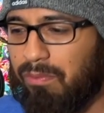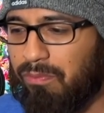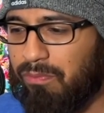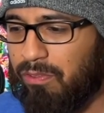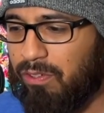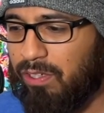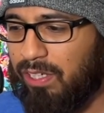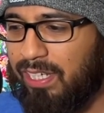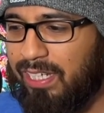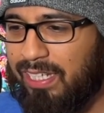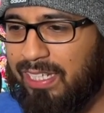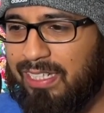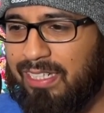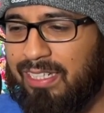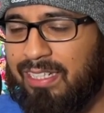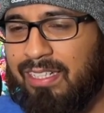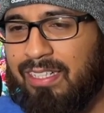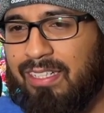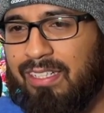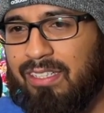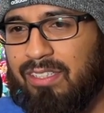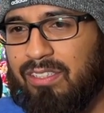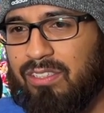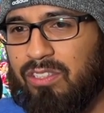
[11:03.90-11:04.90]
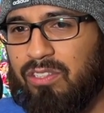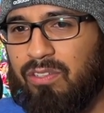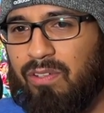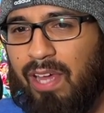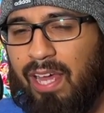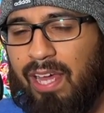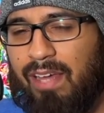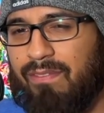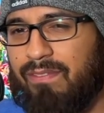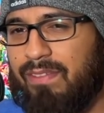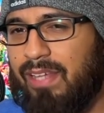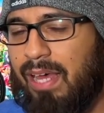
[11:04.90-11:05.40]
for it to
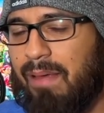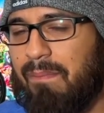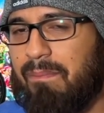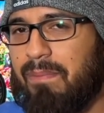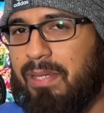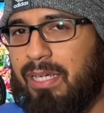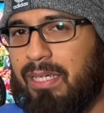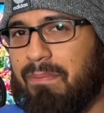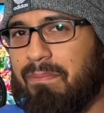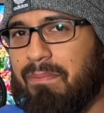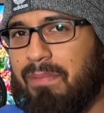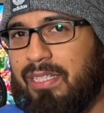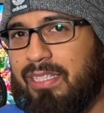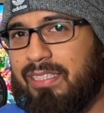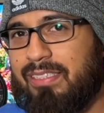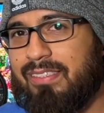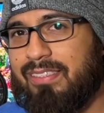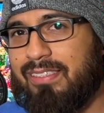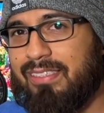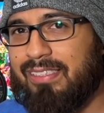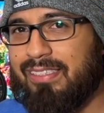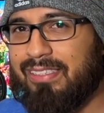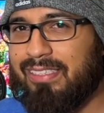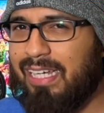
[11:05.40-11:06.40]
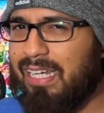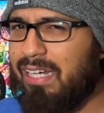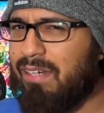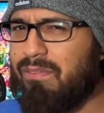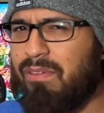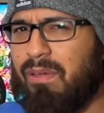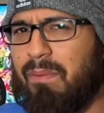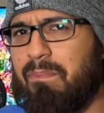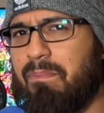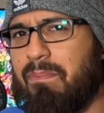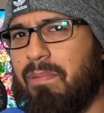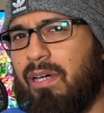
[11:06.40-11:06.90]
have that big miss, it's kind of
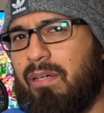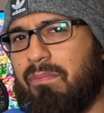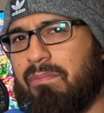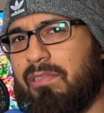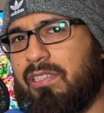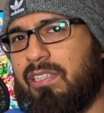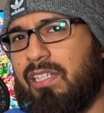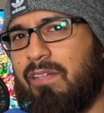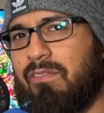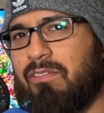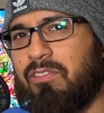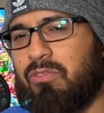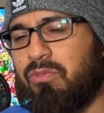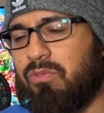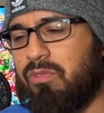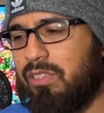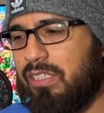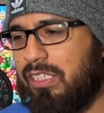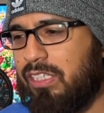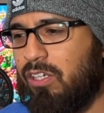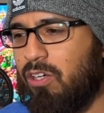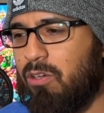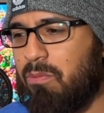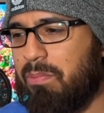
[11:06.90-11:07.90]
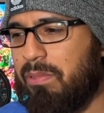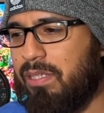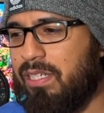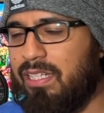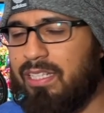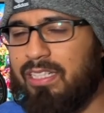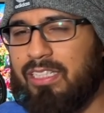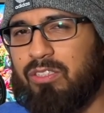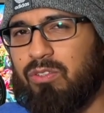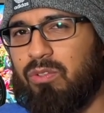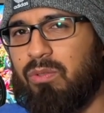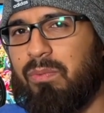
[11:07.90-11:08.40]
a bummer. I was really hoping that
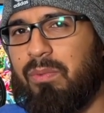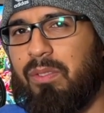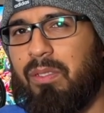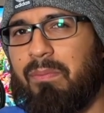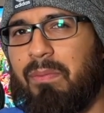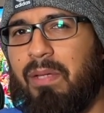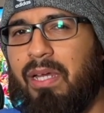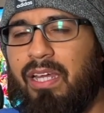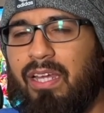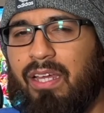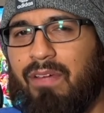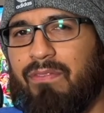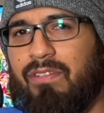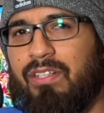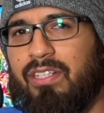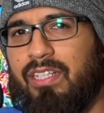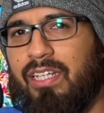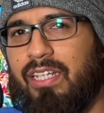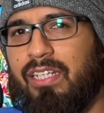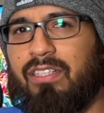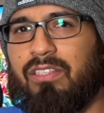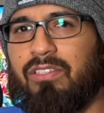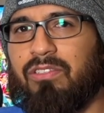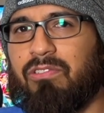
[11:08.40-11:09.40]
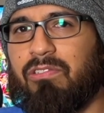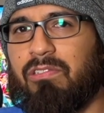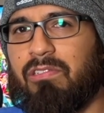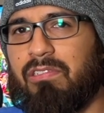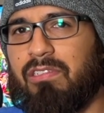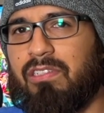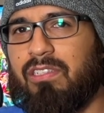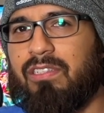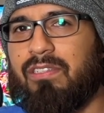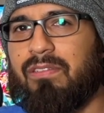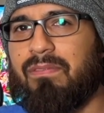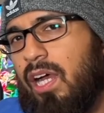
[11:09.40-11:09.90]
this would be my everyday
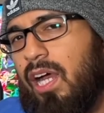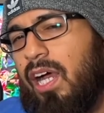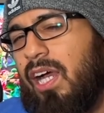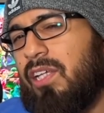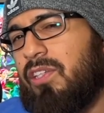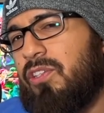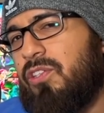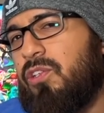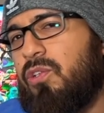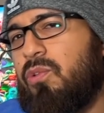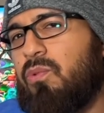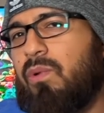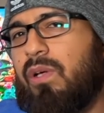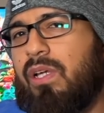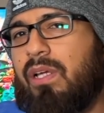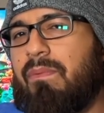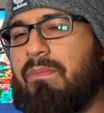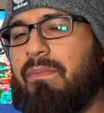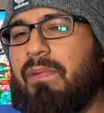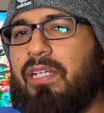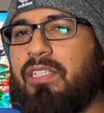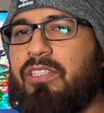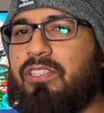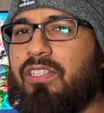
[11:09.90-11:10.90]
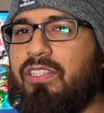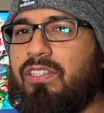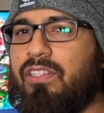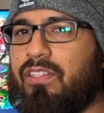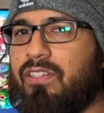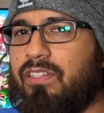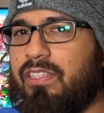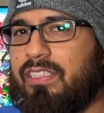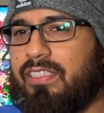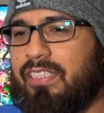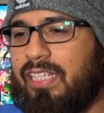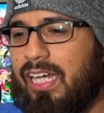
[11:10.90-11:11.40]
controller. I do want to mention
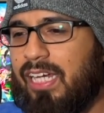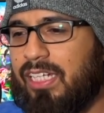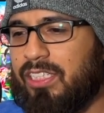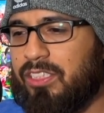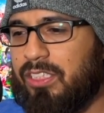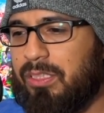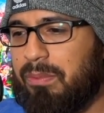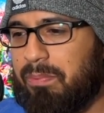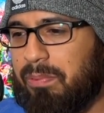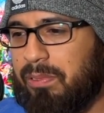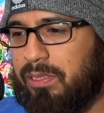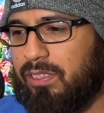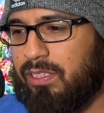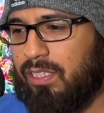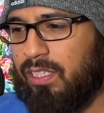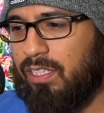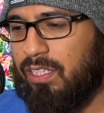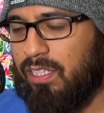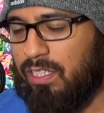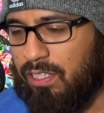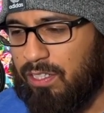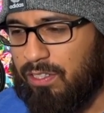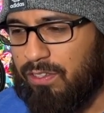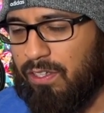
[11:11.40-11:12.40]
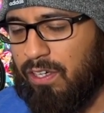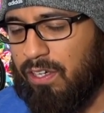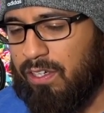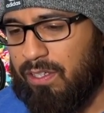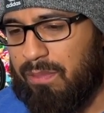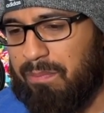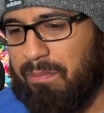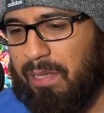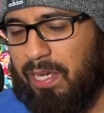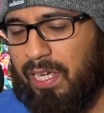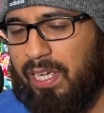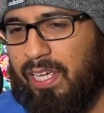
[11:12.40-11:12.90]
though, this actually puts another thought
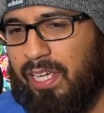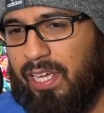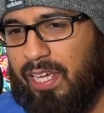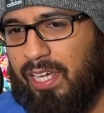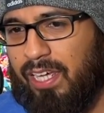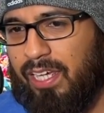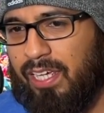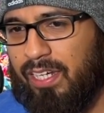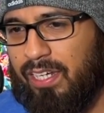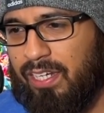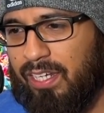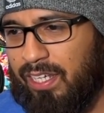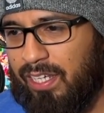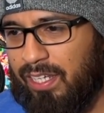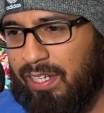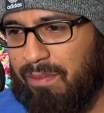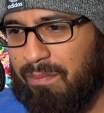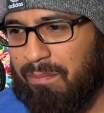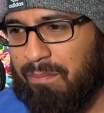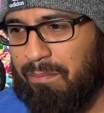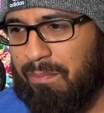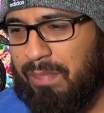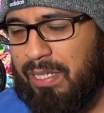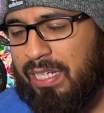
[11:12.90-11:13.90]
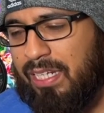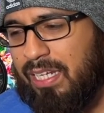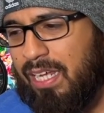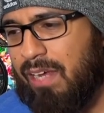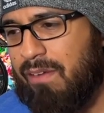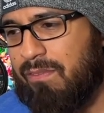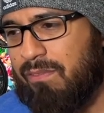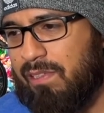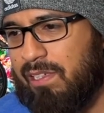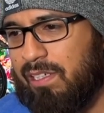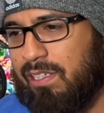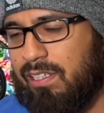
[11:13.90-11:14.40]
in my head, and me
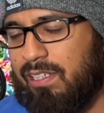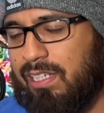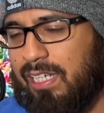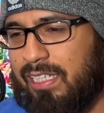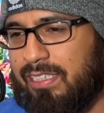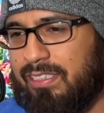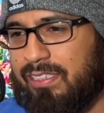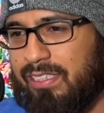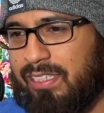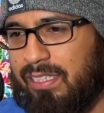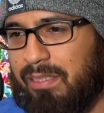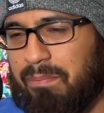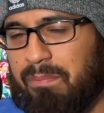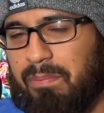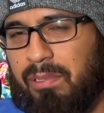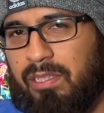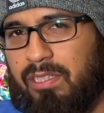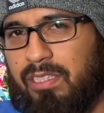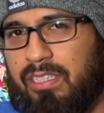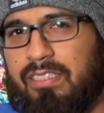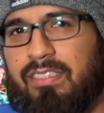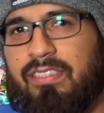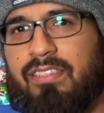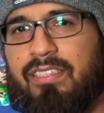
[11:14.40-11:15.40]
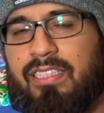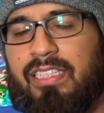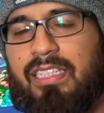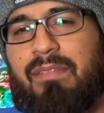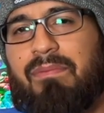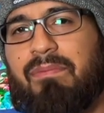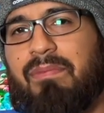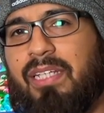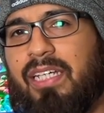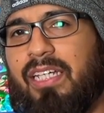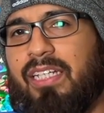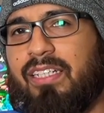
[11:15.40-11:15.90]
not realizing it, but the
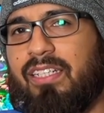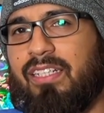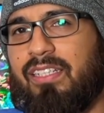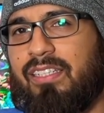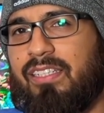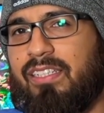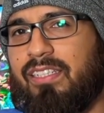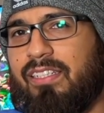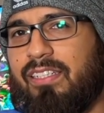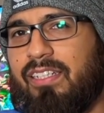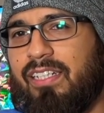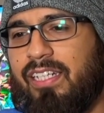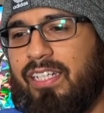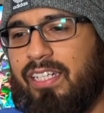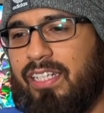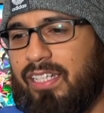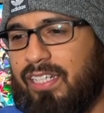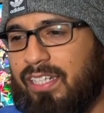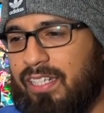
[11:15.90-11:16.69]
Steam Deck on the other hand,